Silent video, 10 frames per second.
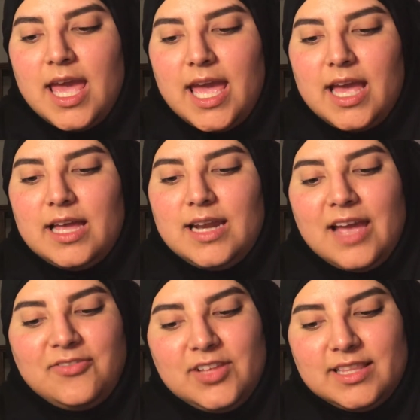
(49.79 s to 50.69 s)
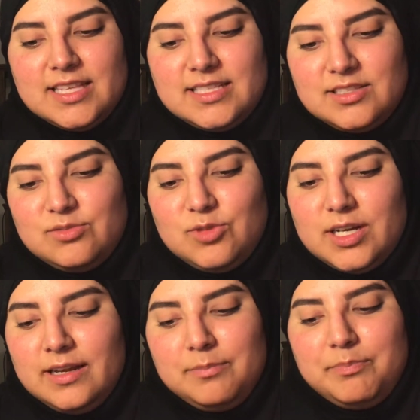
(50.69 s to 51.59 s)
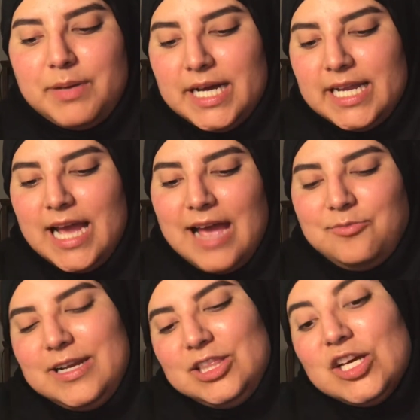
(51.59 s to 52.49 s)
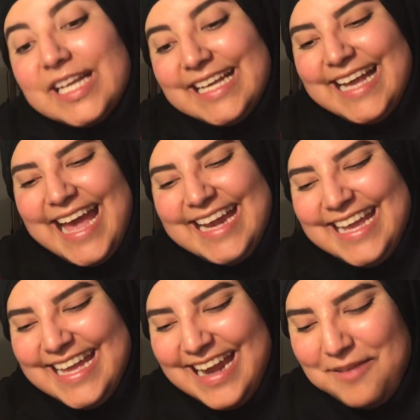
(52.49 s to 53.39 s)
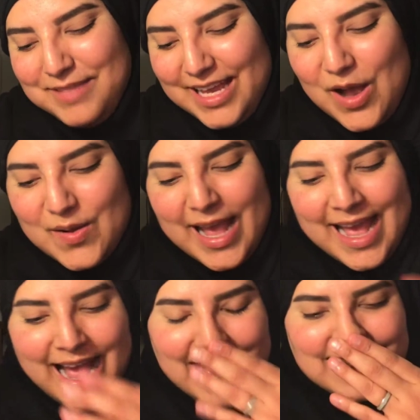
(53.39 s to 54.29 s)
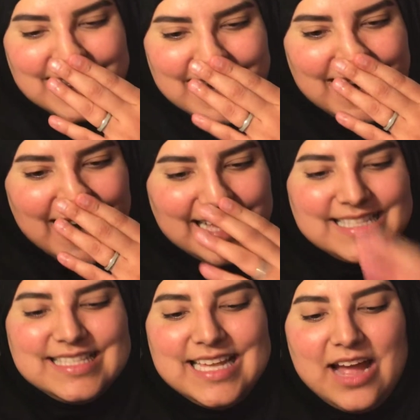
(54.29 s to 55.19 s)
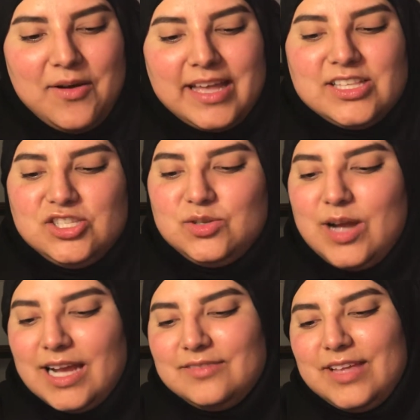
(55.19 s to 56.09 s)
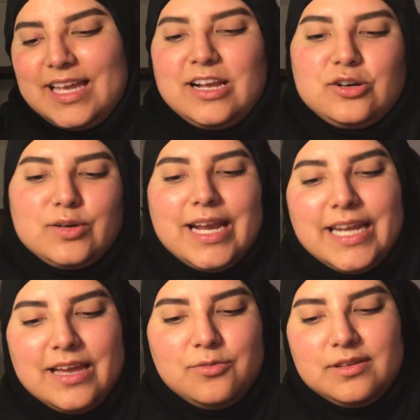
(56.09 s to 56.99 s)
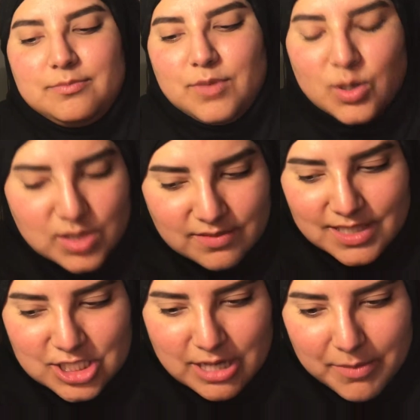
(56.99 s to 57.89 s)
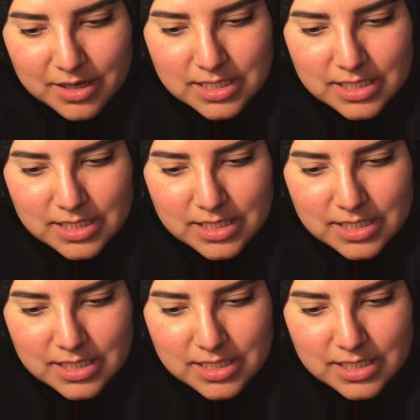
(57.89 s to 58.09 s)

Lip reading: and I feel like this is the one, but when looking at it, I'm like, okay, I think I can see how I can do kind of like a gradient with most of the shimmers,